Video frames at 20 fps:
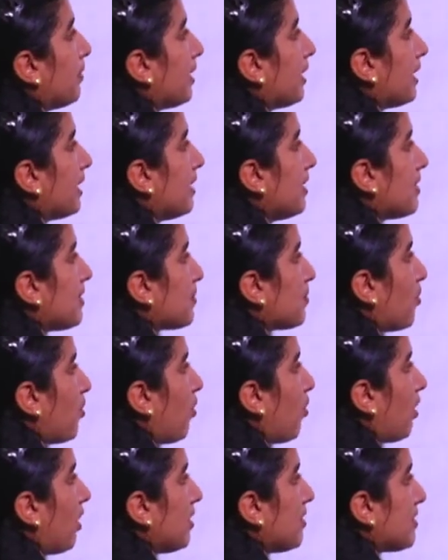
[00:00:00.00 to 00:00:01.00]
the
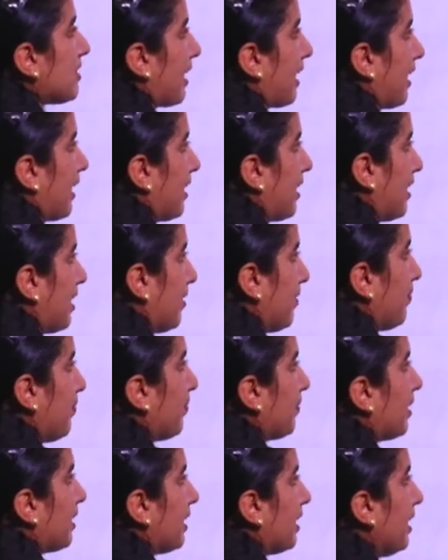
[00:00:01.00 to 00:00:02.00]
smallest angle.
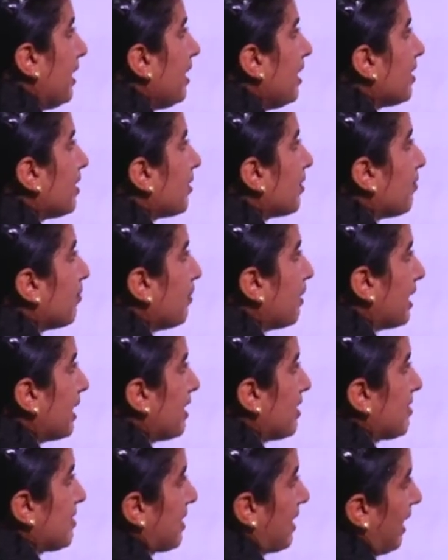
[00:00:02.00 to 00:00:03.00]

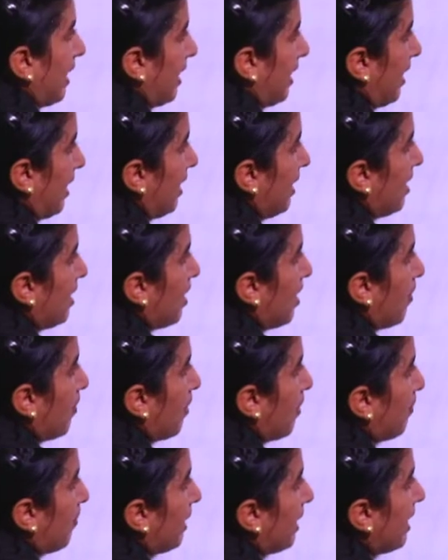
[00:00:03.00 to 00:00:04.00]
biggest angle.
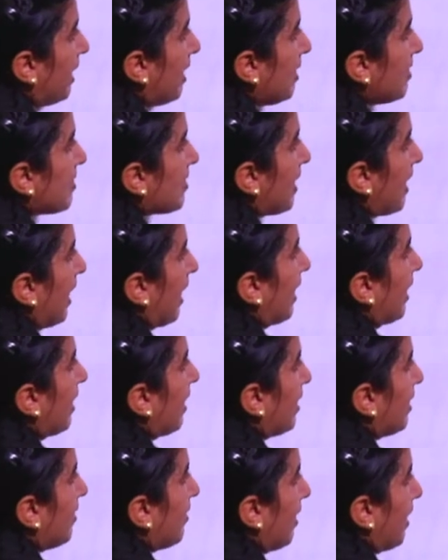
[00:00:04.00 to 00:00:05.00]
Biggest
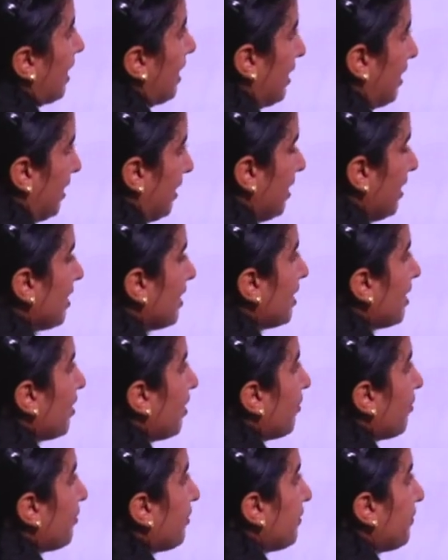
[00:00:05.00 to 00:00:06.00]
angle is
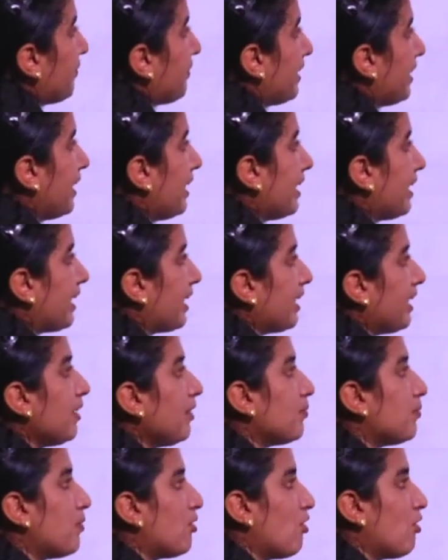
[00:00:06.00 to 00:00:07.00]
50 degree
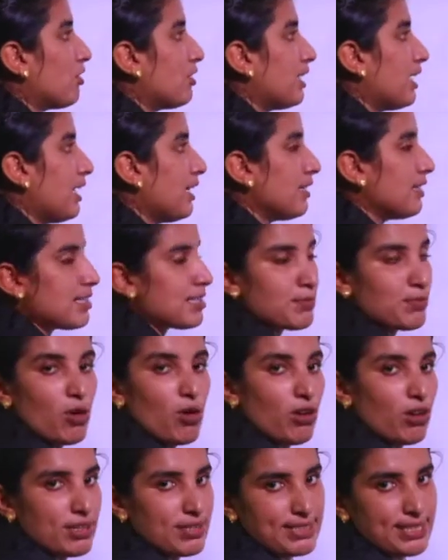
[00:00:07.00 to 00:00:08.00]
more than the
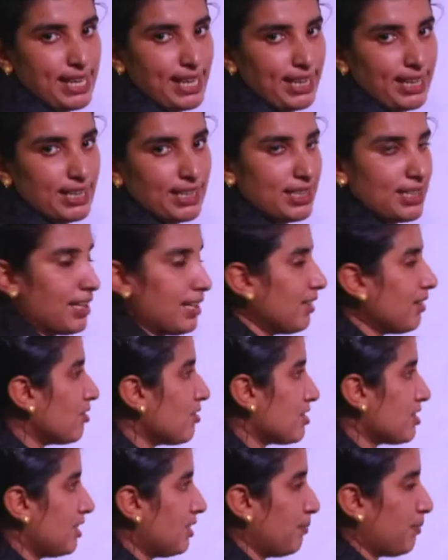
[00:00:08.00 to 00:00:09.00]
smallest angle. Naan
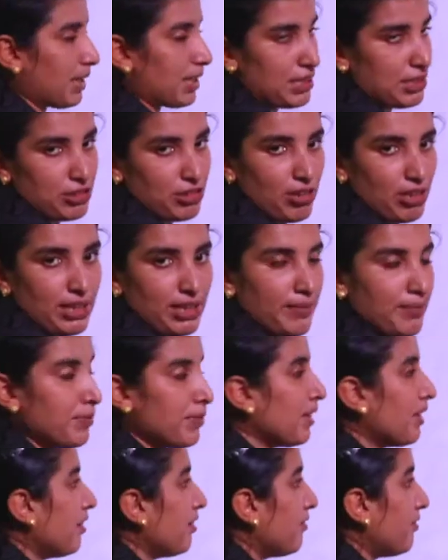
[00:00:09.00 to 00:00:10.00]
question parnittullad
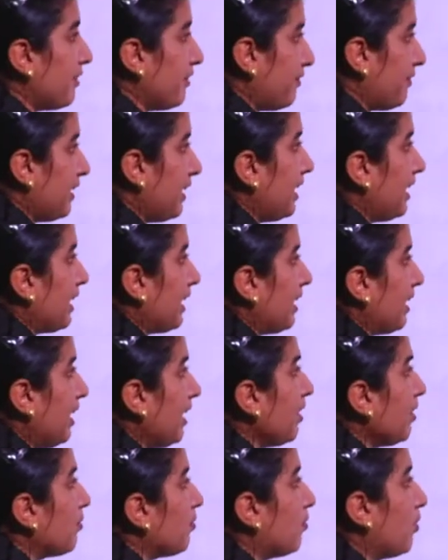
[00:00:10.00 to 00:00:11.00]
50
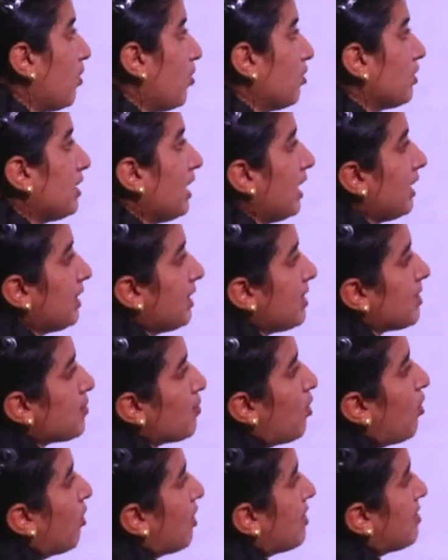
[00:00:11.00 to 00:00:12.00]
degree more than the
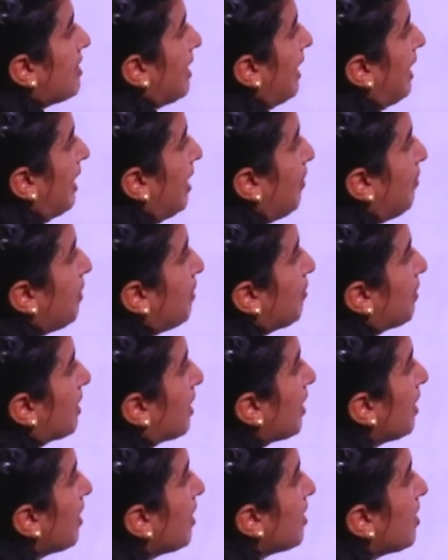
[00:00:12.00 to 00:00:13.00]
smallest angle. Appo
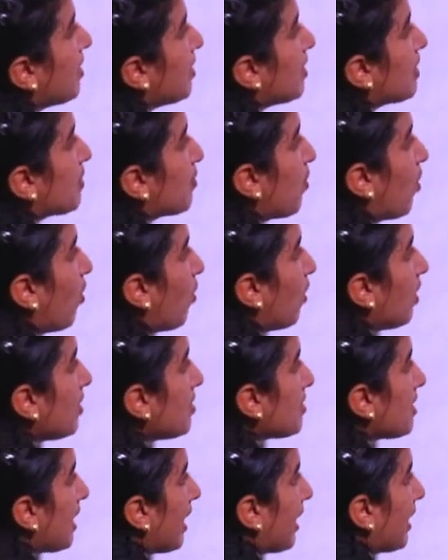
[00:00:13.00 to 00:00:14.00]
namukku
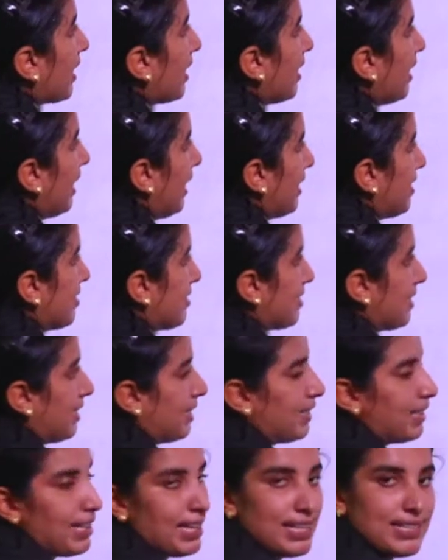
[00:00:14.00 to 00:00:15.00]
smallest angle ne x
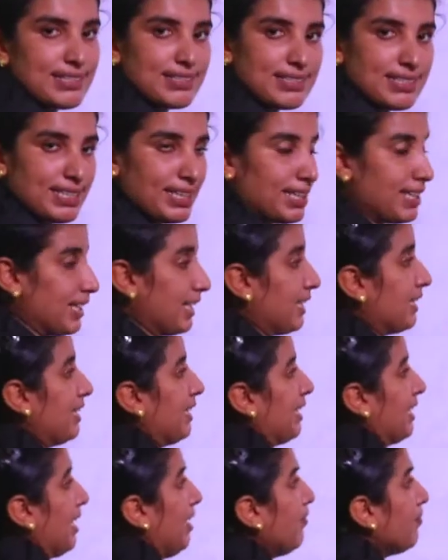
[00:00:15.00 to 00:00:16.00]
aanu, x degree ennu
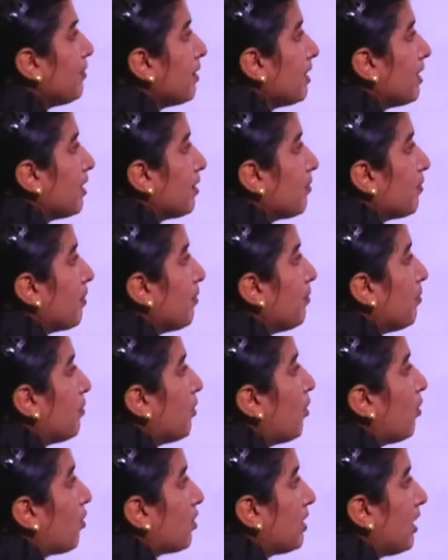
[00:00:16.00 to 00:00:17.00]
edukka. Appo
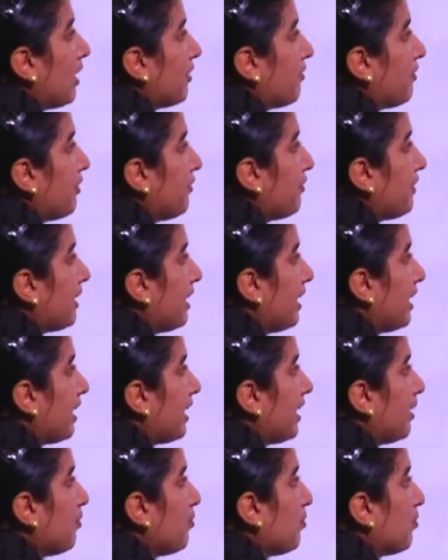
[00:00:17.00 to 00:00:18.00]
more than 50
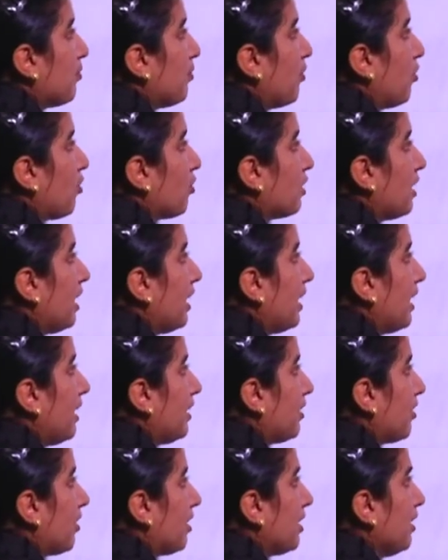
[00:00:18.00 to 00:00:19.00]
degree more than
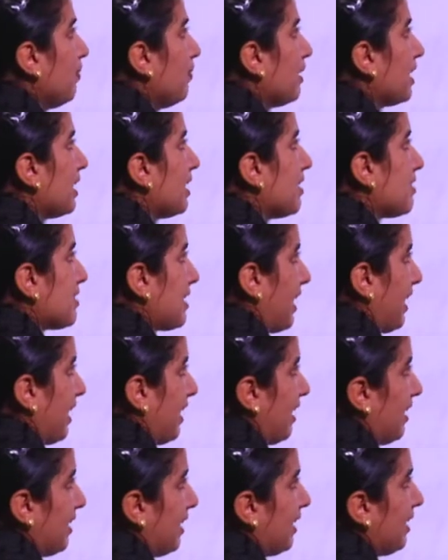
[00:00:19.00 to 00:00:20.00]
aayittullad biggest
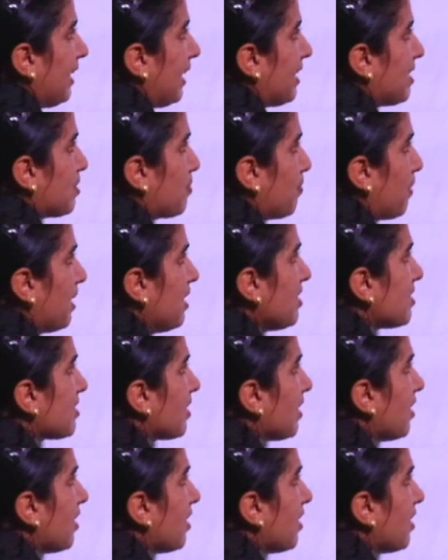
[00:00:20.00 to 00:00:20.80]
angle, adhaayathu x plus